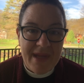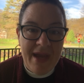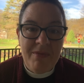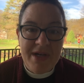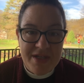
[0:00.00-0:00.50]

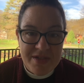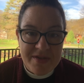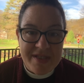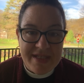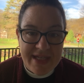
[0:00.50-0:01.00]
and we're gonna do
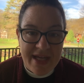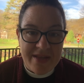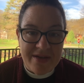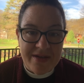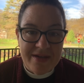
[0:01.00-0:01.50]
this
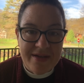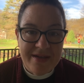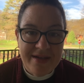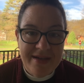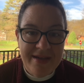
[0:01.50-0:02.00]
together.
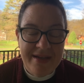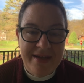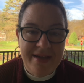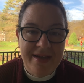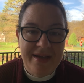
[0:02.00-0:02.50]

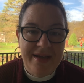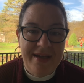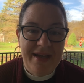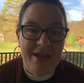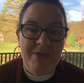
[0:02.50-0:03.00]

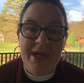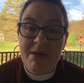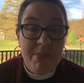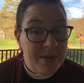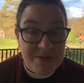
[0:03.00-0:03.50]
And we're gonna
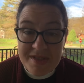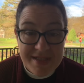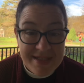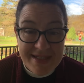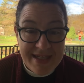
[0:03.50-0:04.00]

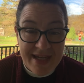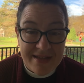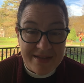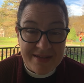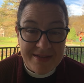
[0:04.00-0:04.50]
boast
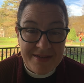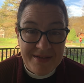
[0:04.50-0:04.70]
together.